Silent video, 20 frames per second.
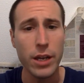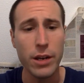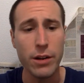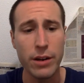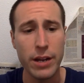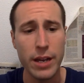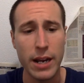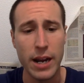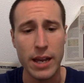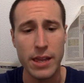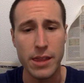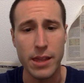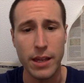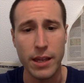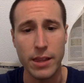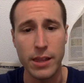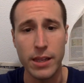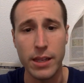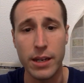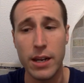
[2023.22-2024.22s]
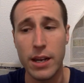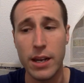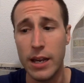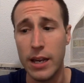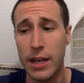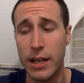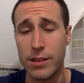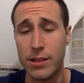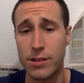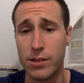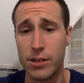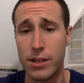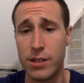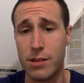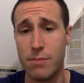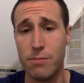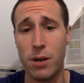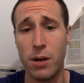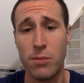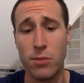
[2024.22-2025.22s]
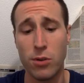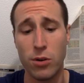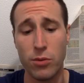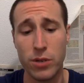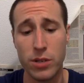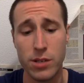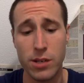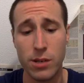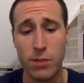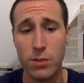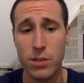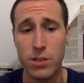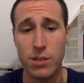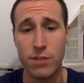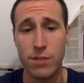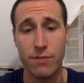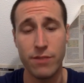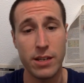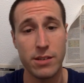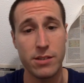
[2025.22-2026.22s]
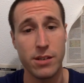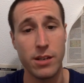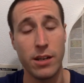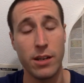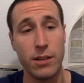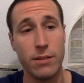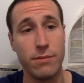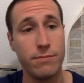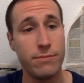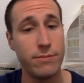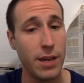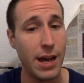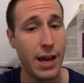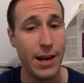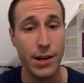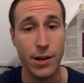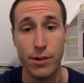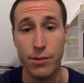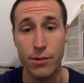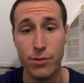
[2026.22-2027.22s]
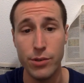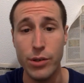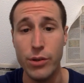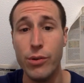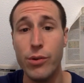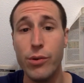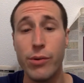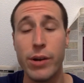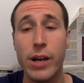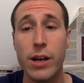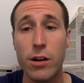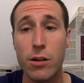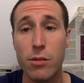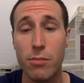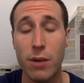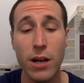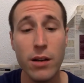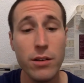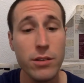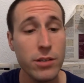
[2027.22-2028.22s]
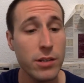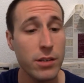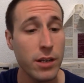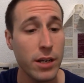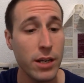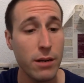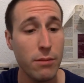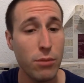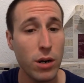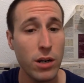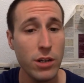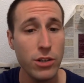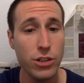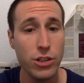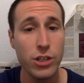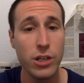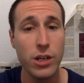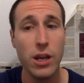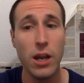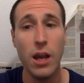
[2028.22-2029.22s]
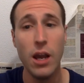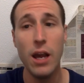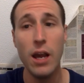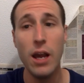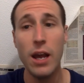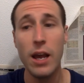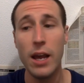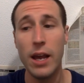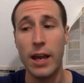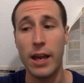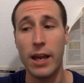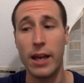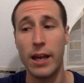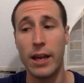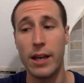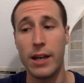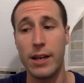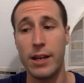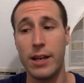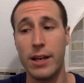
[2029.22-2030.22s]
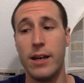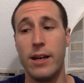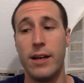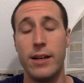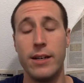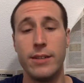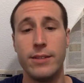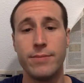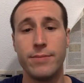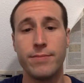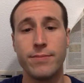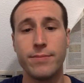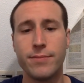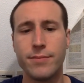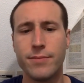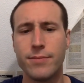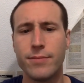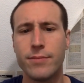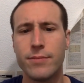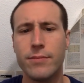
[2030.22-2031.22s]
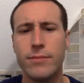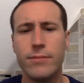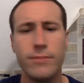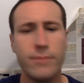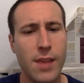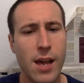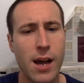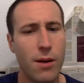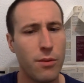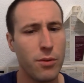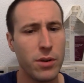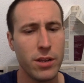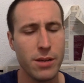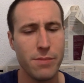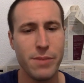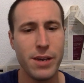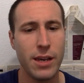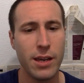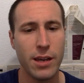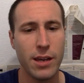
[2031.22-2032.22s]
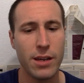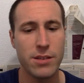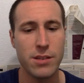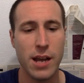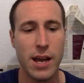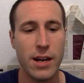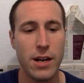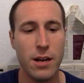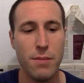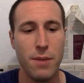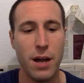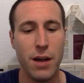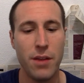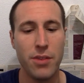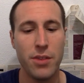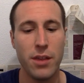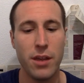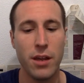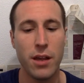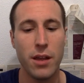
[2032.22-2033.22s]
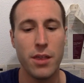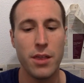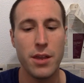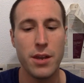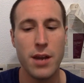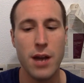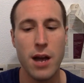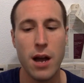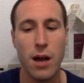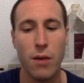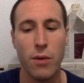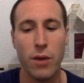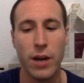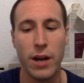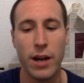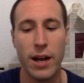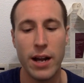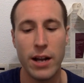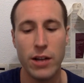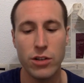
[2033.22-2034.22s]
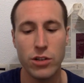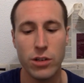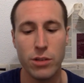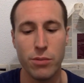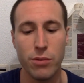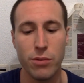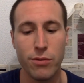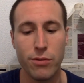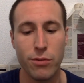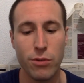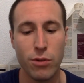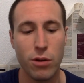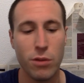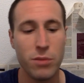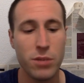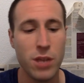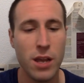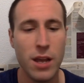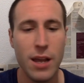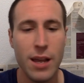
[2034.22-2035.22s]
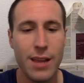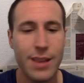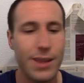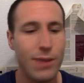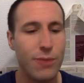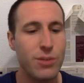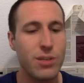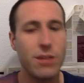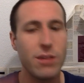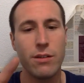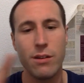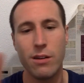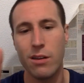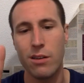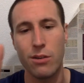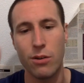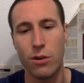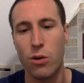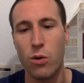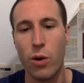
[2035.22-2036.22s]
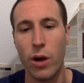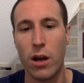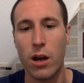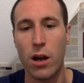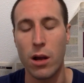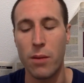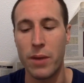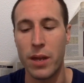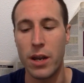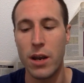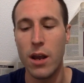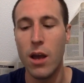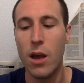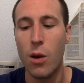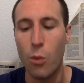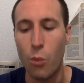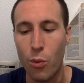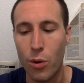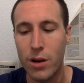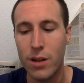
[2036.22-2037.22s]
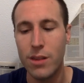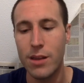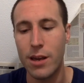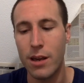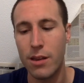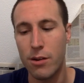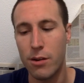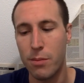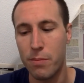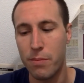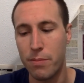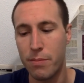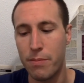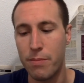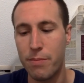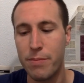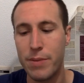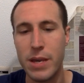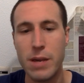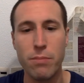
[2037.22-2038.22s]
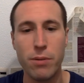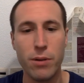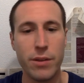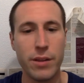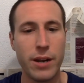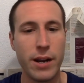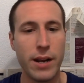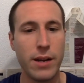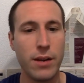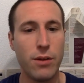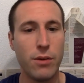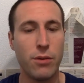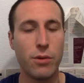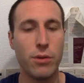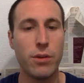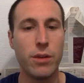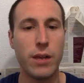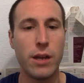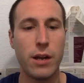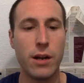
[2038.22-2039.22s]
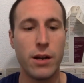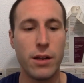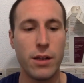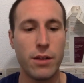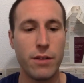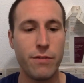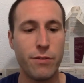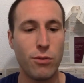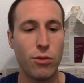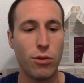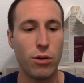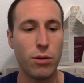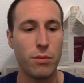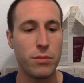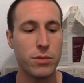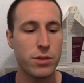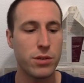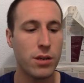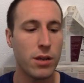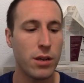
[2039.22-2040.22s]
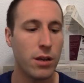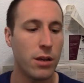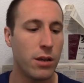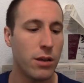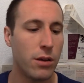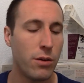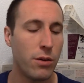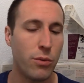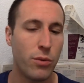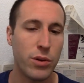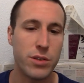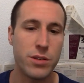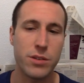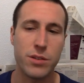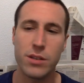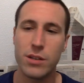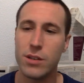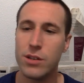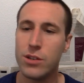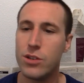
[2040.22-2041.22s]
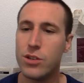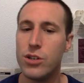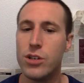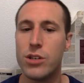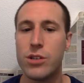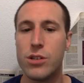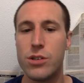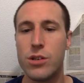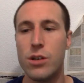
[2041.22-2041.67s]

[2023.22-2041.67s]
Again, I think that it's a bummer when someone's investing, $200-$300 in a brush and not really being excited about the knot when it actually performs. That was the only other quick comment. One of the other people that I knew early on in the forums was just